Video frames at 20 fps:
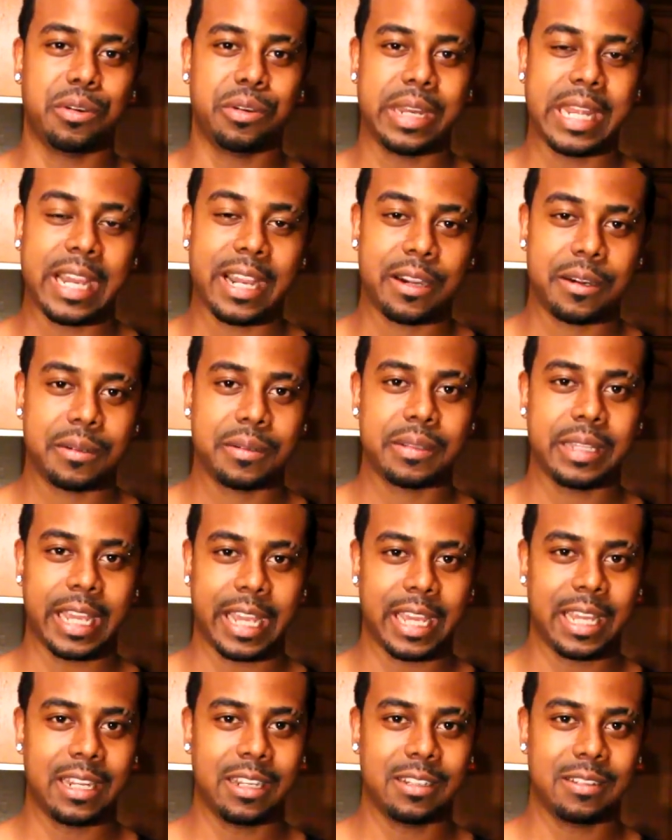now
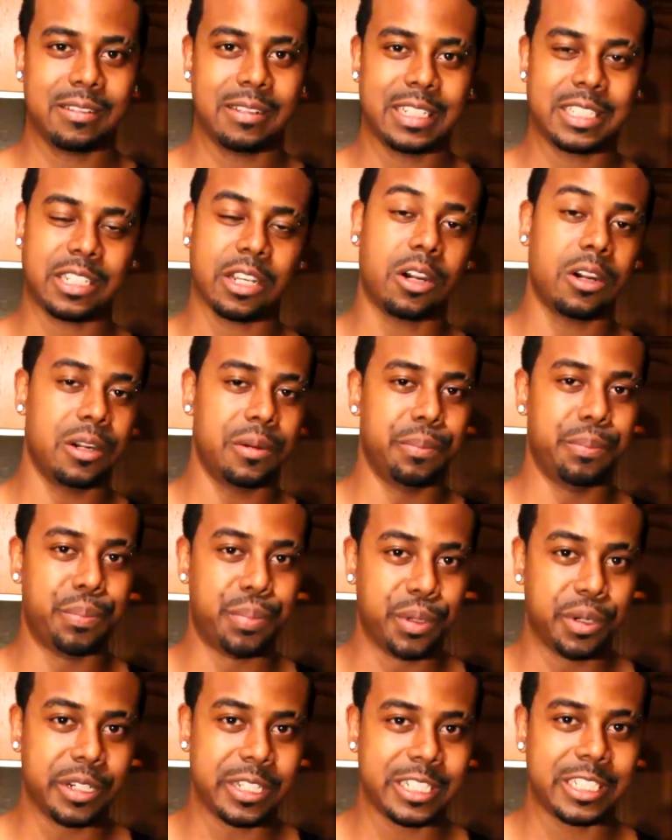that it's all
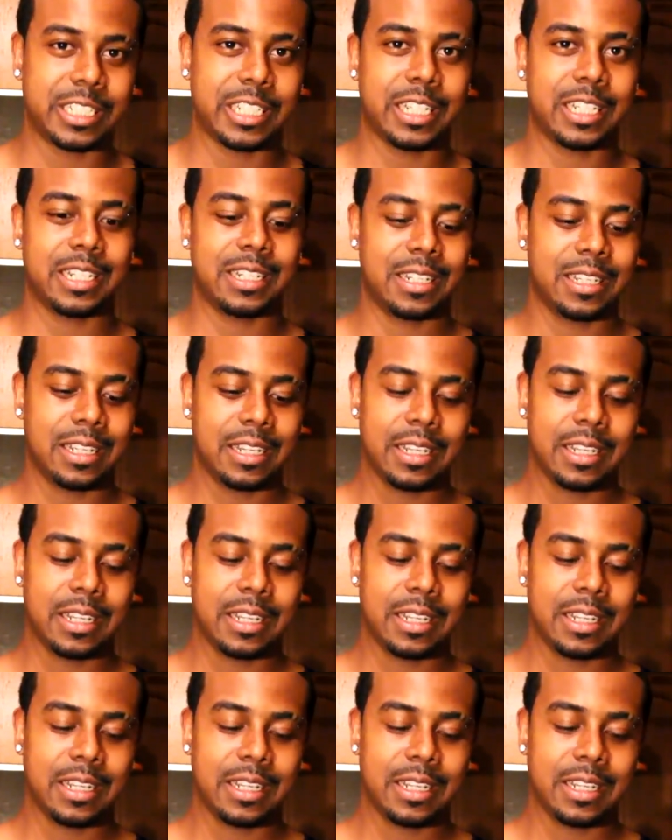bullshit.